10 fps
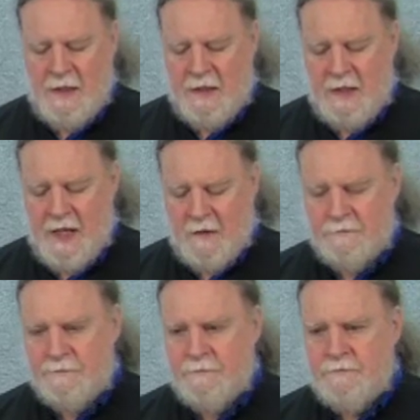Now,
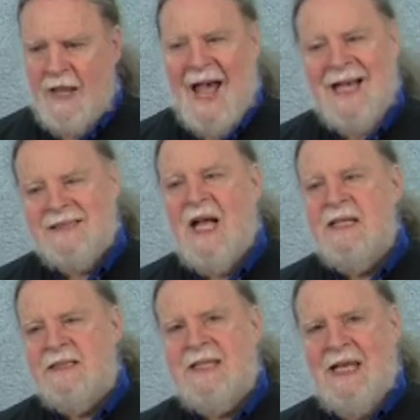as I
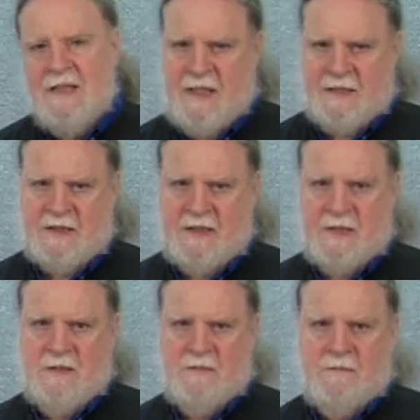say
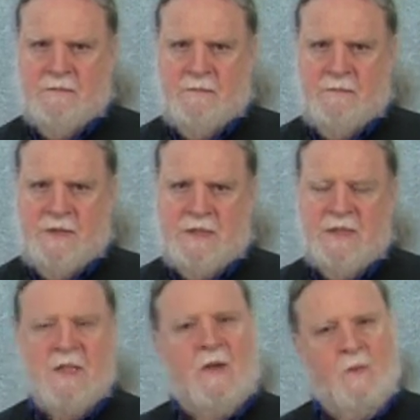this, this
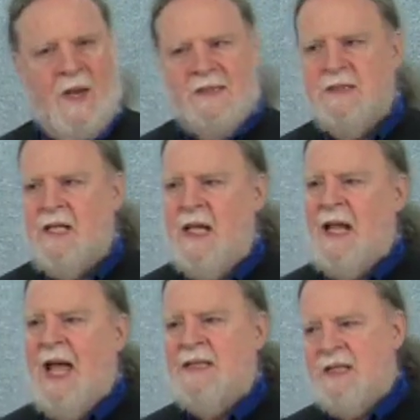is on Wednesday,
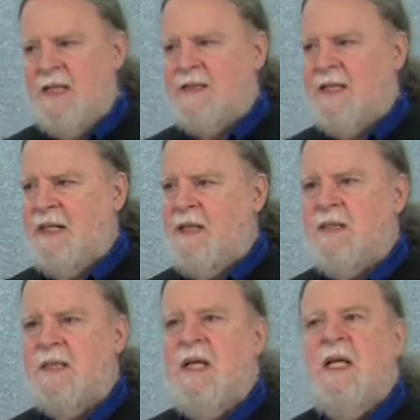as I say
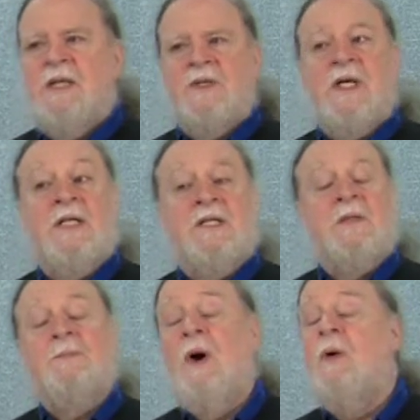this, there is
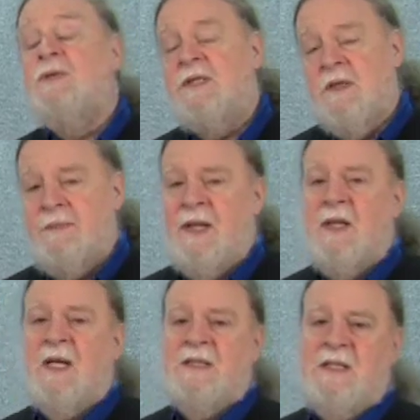supposed to
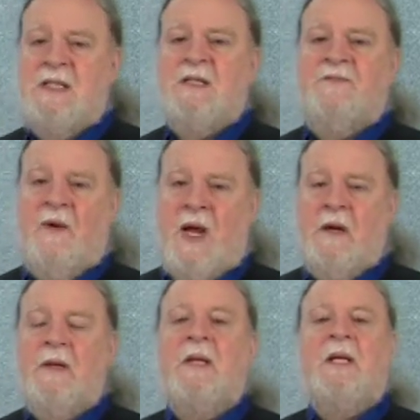be a
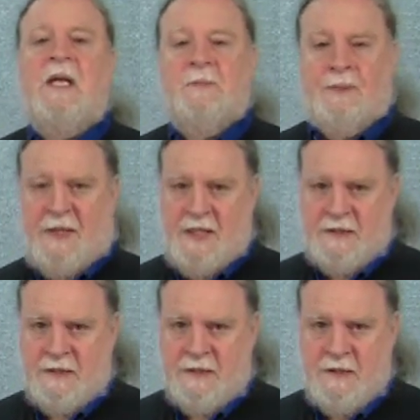ceasefire in
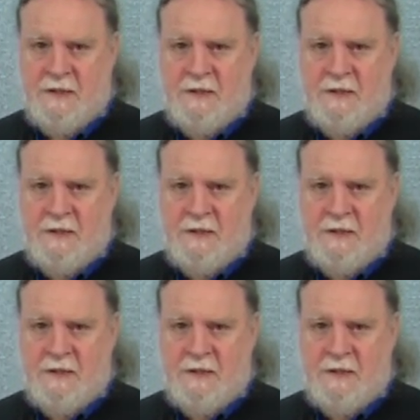place.